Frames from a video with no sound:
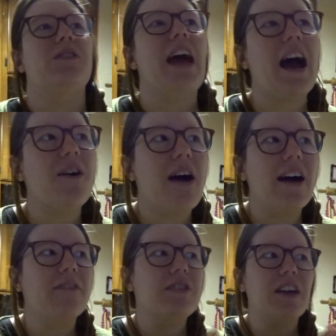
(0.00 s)
now
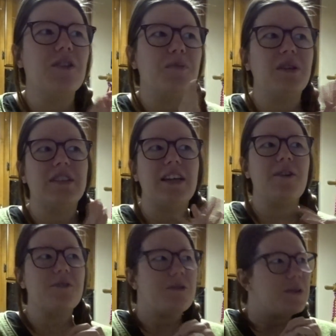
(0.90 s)
out of the other books, I
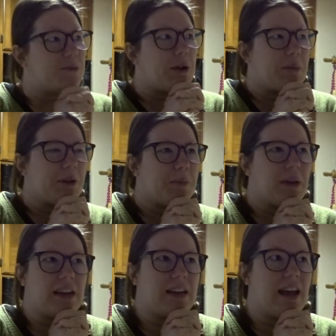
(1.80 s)
don't know which one I'm going to
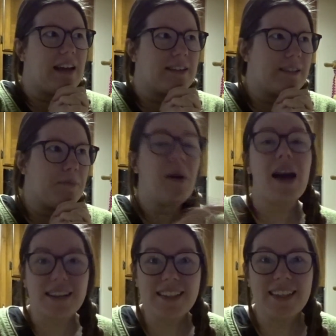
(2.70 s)
pick next.
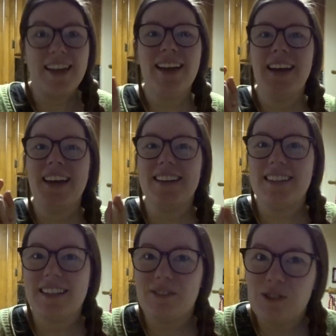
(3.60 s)
But
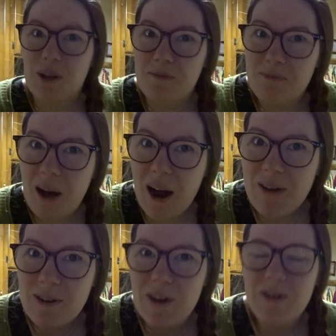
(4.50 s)
until
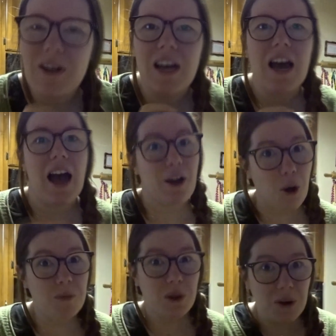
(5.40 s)
tomorrow, I
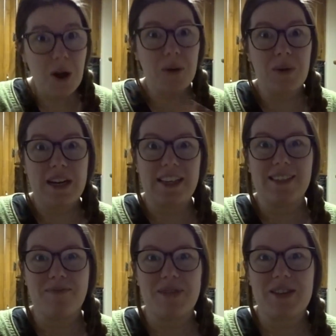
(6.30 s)
hope you're all reading
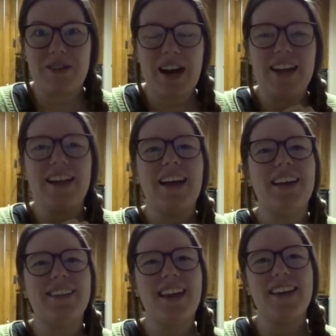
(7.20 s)
something great,
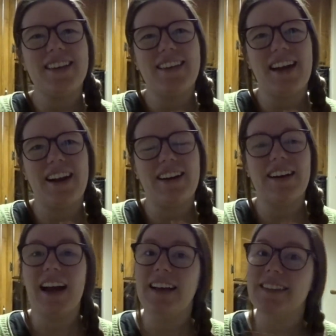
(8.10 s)
taking
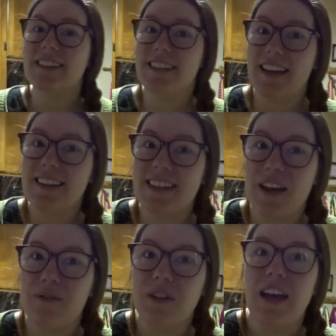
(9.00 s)
care and staying
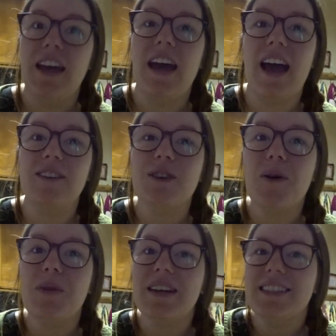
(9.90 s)
safe. As
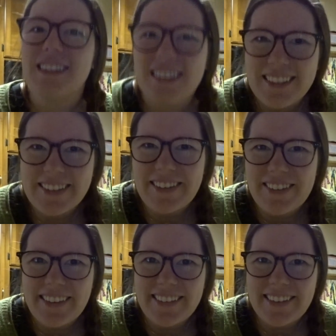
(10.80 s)
always, you know
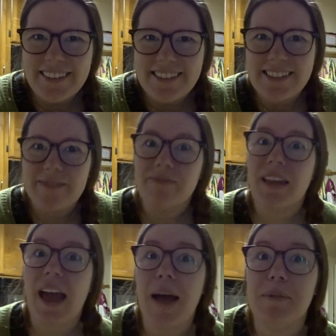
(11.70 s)
how it goes.
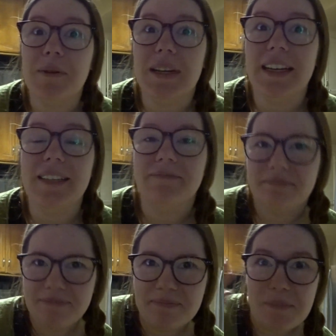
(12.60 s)
Happy reading.
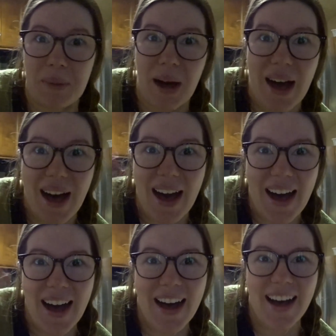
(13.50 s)

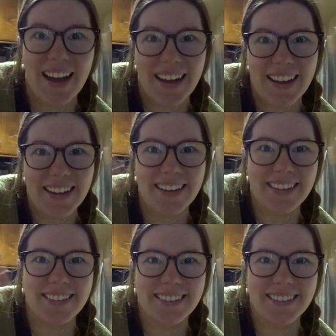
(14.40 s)
Bye.